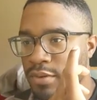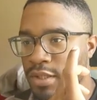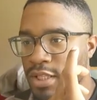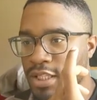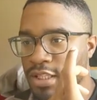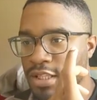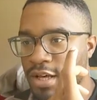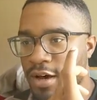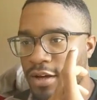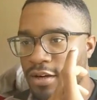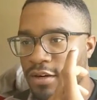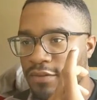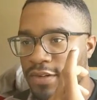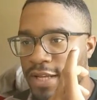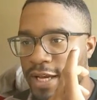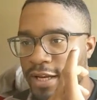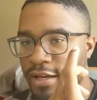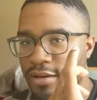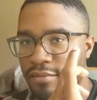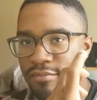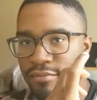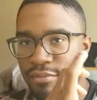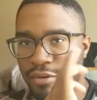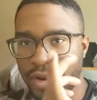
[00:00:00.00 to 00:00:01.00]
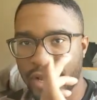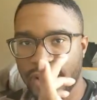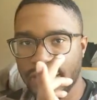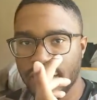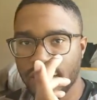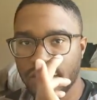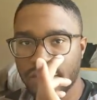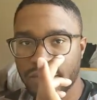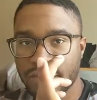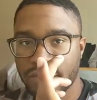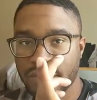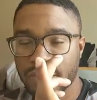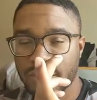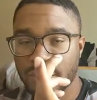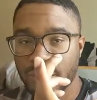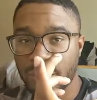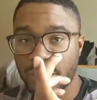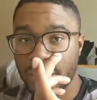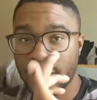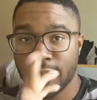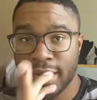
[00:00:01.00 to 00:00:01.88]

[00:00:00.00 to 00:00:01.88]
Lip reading: really thought of like a branding for the store,